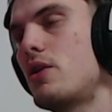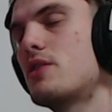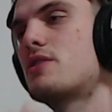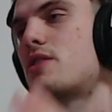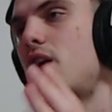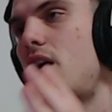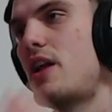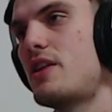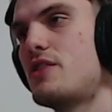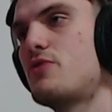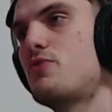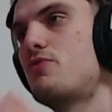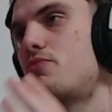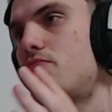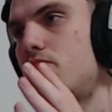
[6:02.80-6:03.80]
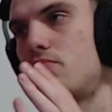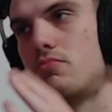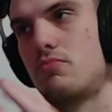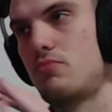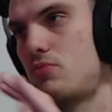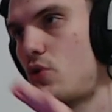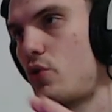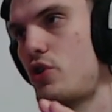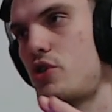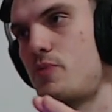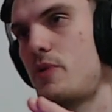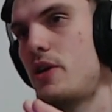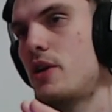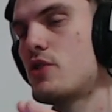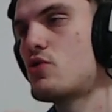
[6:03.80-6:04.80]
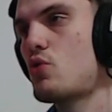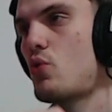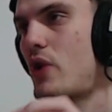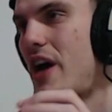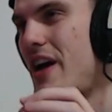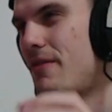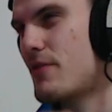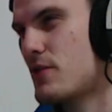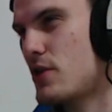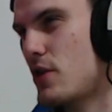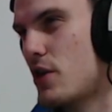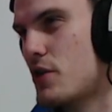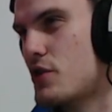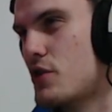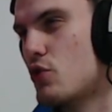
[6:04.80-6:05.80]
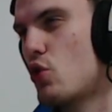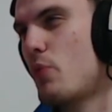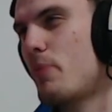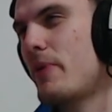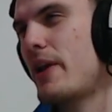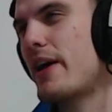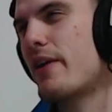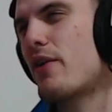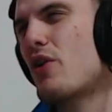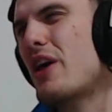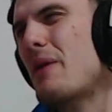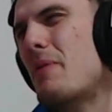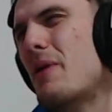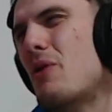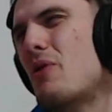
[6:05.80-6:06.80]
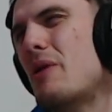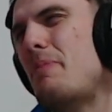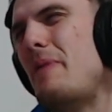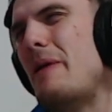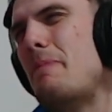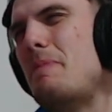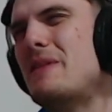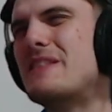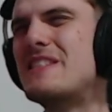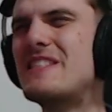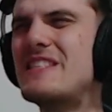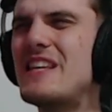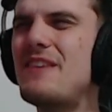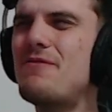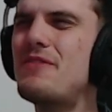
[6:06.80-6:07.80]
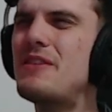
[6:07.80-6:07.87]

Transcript: because Cull is yeah no HP. So have a synergy. Don't be like, okay, but I want to play a bit safe